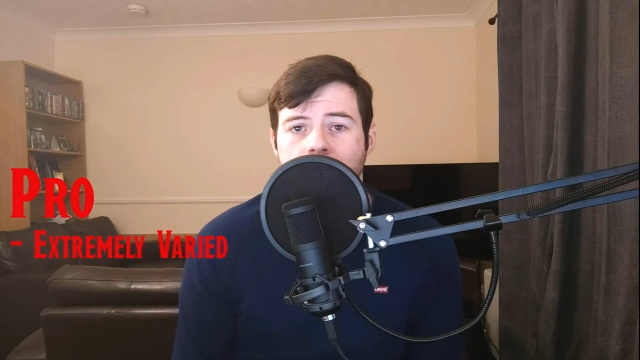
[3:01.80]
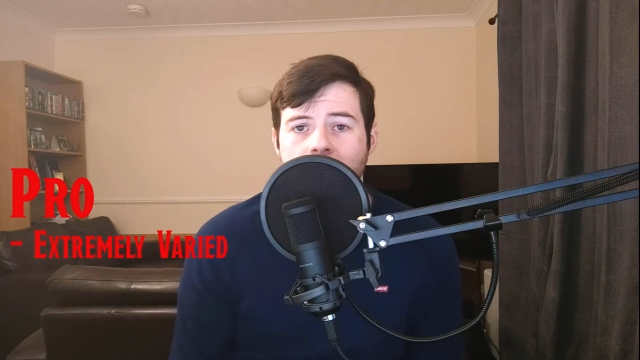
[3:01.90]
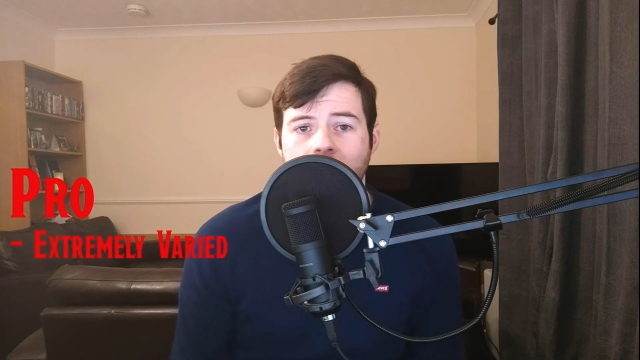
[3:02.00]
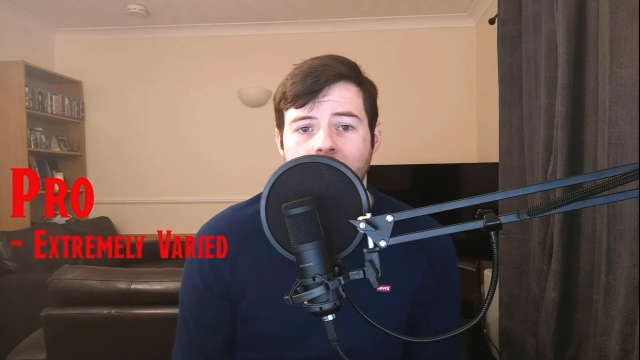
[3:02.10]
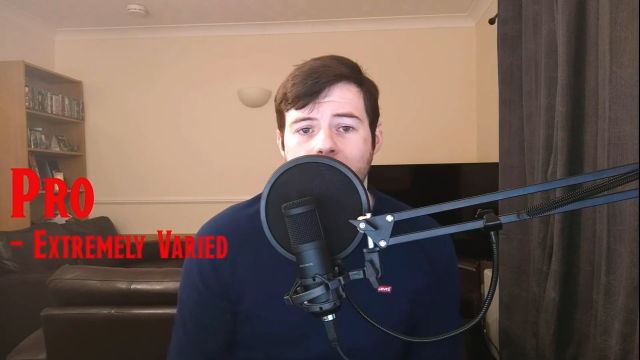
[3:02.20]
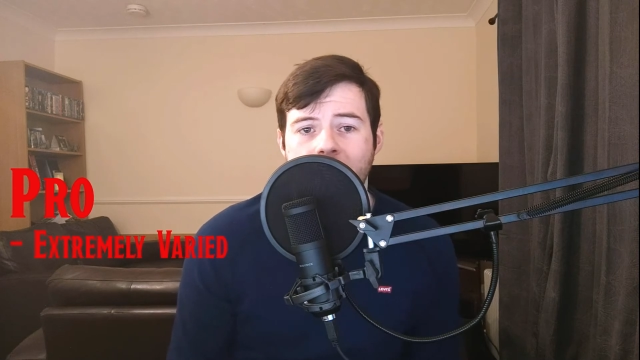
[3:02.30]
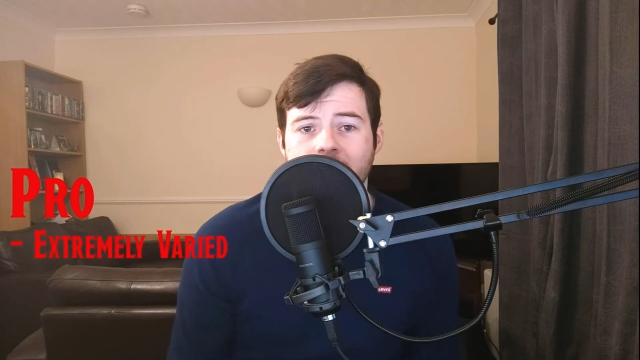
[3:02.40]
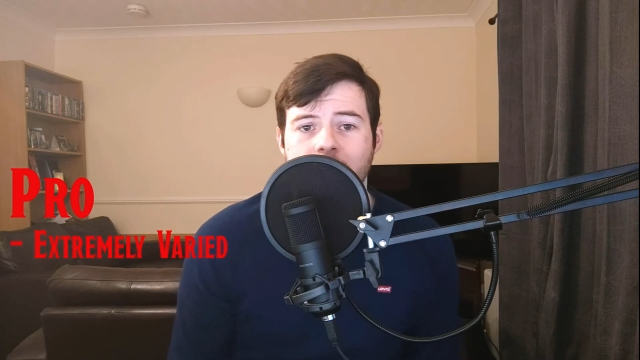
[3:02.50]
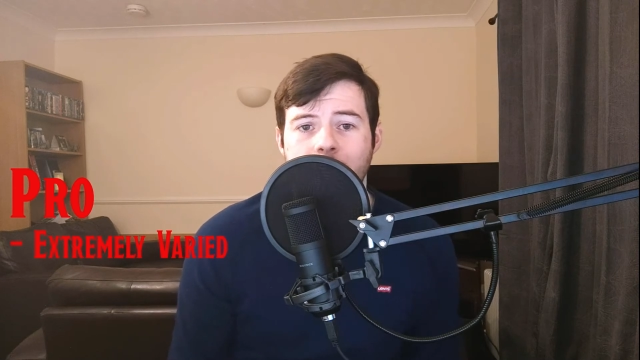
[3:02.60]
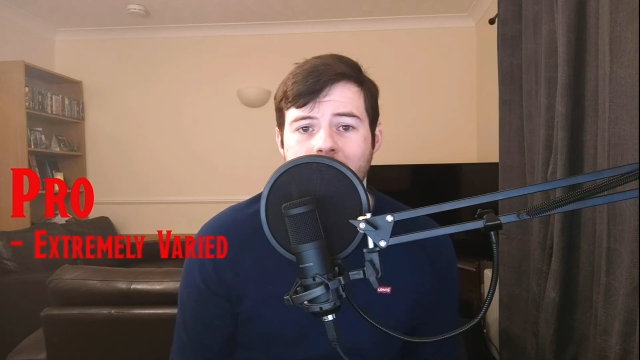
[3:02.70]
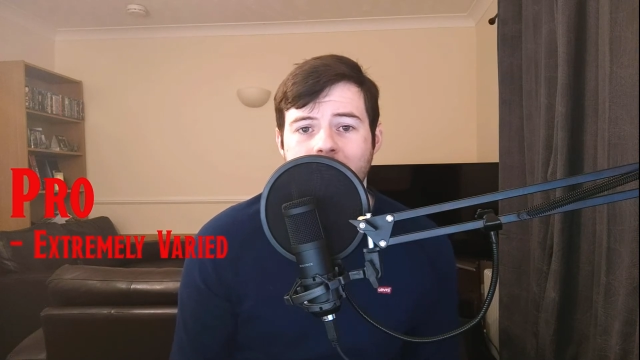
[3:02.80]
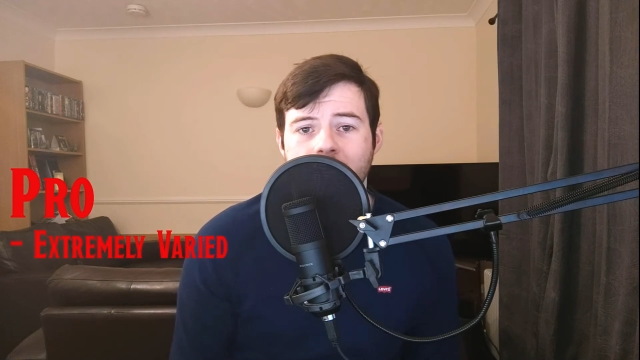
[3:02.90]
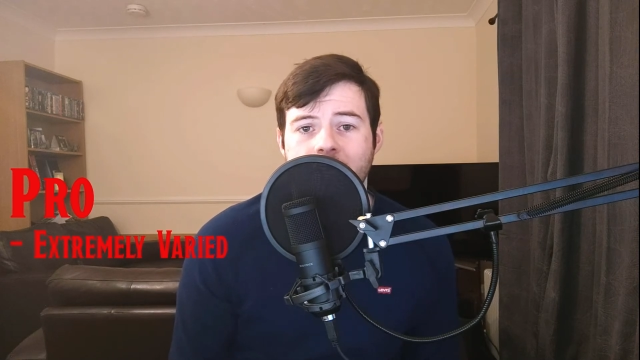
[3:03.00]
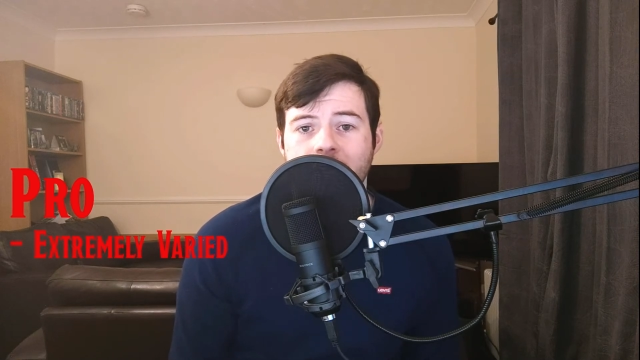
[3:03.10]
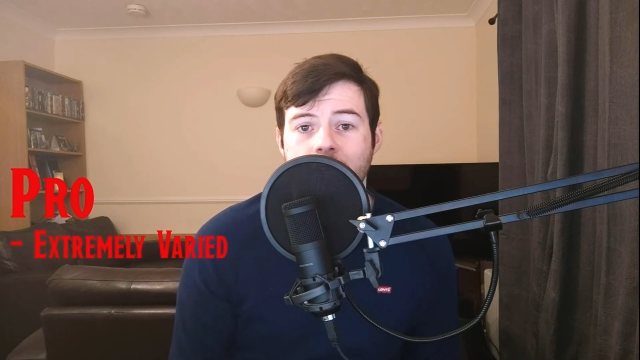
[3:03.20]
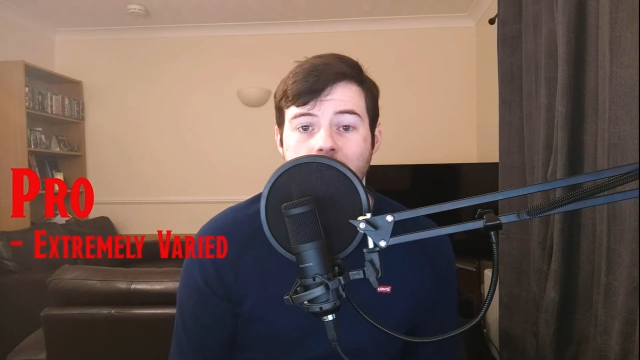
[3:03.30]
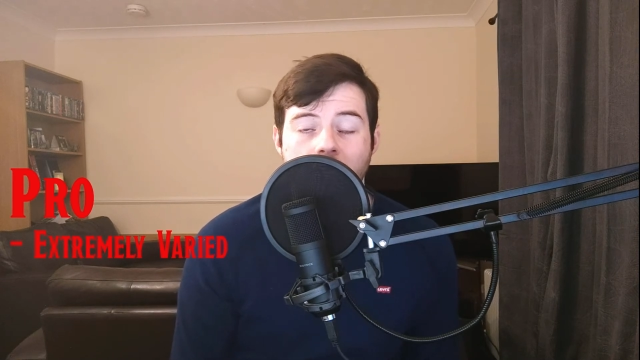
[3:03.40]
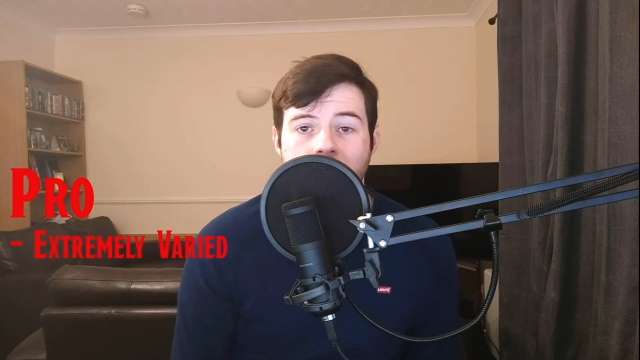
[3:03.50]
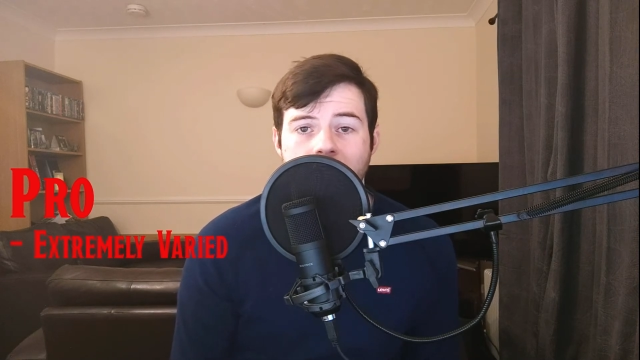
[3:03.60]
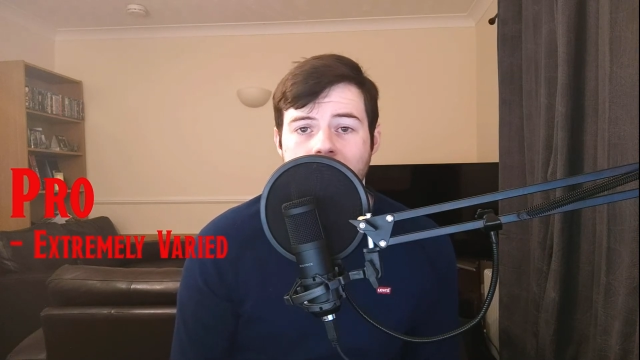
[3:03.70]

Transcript: and climactic battles against dragons,